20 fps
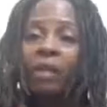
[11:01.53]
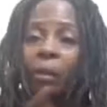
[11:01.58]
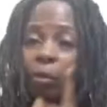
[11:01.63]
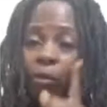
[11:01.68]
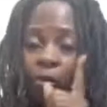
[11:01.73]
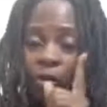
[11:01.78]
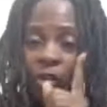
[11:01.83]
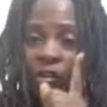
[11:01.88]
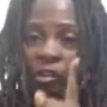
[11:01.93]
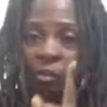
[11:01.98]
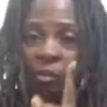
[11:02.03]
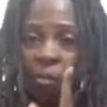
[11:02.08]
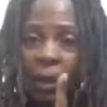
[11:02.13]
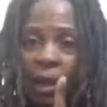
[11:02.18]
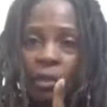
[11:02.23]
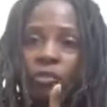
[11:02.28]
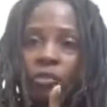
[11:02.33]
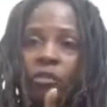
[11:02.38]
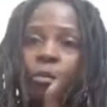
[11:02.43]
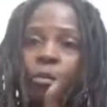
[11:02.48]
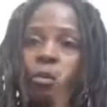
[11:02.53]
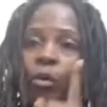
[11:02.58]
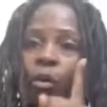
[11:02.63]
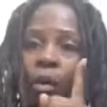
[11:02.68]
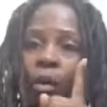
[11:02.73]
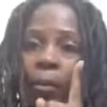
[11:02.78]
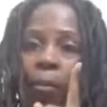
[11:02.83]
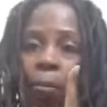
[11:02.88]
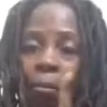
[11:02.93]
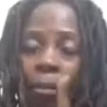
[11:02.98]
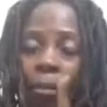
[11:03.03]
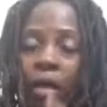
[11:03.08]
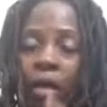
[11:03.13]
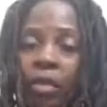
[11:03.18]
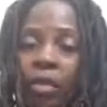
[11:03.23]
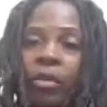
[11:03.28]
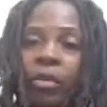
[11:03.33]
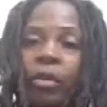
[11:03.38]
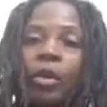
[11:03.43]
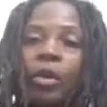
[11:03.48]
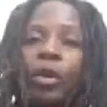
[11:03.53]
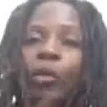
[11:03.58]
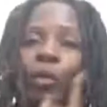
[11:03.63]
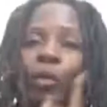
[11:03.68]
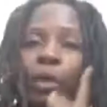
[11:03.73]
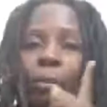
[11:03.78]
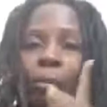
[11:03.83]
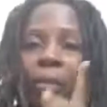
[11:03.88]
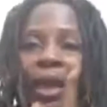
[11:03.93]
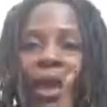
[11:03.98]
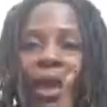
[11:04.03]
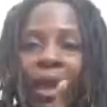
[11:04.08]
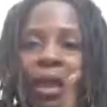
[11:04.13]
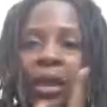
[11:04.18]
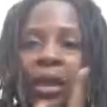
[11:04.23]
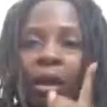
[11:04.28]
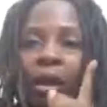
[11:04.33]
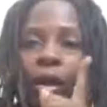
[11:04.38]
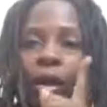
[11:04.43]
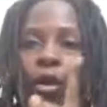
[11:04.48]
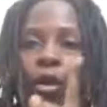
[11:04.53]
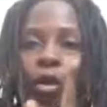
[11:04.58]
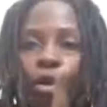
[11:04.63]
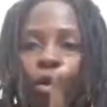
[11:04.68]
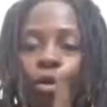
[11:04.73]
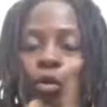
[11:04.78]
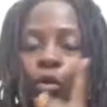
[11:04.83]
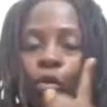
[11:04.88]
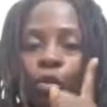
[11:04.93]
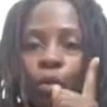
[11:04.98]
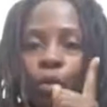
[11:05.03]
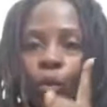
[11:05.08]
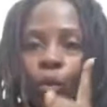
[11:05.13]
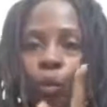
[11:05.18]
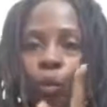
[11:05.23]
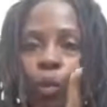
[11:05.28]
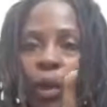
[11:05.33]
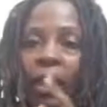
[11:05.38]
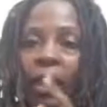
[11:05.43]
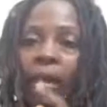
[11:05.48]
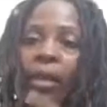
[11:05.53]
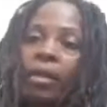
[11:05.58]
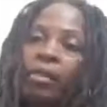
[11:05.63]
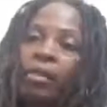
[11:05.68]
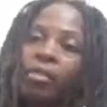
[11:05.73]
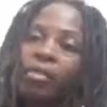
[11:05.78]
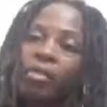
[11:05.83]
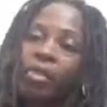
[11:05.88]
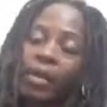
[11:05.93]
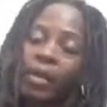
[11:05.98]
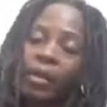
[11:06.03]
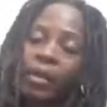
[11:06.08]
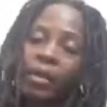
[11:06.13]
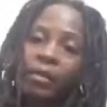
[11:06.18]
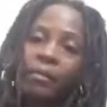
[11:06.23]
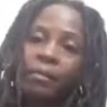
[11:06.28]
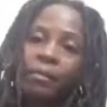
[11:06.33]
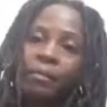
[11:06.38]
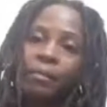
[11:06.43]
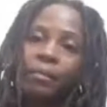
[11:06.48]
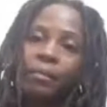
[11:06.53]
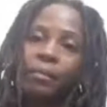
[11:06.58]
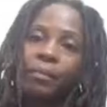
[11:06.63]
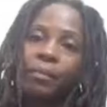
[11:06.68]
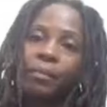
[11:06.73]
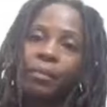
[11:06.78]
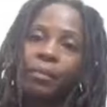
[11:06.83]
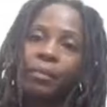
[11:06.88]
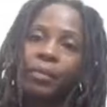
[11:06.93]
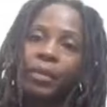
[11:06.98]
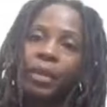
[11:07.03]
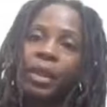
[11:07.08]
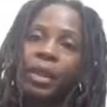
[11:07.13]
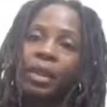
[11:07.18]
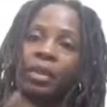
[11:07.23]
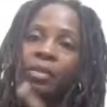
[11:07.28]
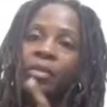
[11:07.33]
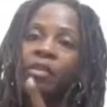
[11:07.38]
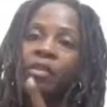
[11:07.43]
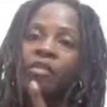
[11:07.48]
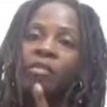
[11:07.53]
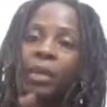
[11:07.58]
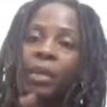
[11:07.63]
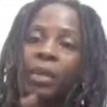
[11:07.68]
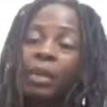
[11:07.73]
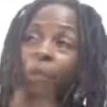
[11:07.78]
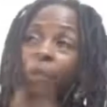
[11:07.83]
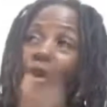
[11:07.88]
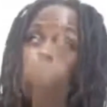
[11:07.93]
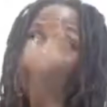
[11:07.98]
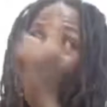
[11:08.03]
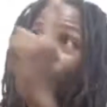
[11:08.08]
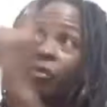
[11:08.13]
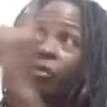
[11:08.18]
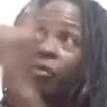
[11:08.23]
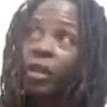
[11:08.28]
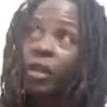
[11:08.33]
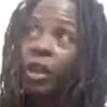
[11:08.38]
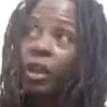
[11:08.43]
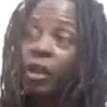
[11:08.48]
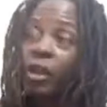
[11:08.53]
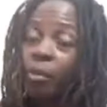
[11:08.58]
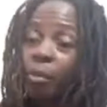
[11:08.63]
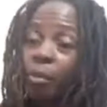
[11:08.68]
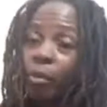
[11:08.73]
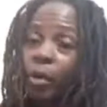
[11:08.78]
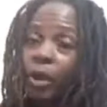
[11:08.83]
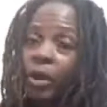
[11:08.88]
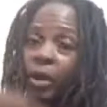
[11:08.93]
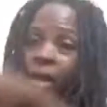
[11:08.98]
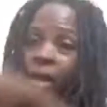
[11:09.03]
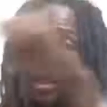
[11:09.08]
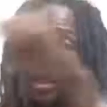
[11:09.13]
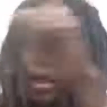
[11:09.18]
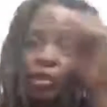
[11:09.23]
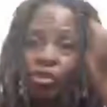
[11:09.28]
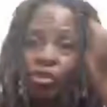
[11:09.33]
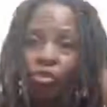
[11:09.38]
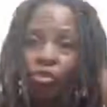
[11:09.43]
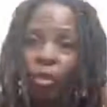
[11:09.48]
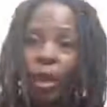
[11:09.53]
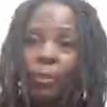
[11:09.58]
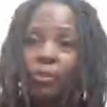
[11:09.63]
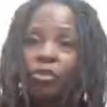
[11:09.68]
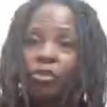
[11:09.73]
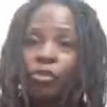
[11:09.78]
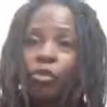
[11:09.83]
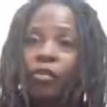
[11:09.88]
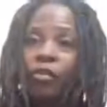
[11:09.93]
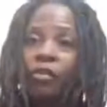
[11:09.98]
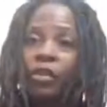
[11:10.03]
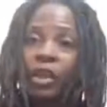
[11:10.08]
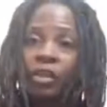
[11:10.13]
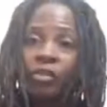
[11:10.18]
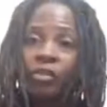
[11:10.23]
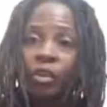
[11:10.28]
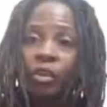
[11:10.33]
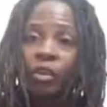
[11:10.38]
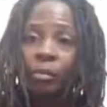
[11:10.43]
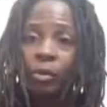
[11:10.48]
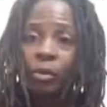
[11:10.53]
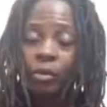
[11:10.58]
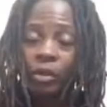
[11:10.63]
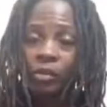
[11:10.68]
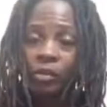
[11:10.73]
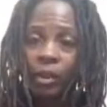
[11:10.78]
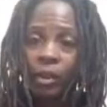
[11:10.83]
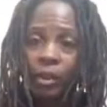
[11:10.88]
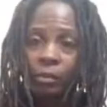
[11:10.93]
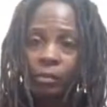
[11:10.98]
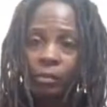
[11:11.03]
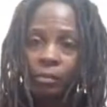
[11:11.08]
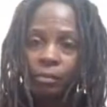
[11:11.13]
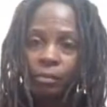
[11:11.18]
I'm a responsible mother. We paid our own way there. This man picks you up from the airport and drops you off at his community.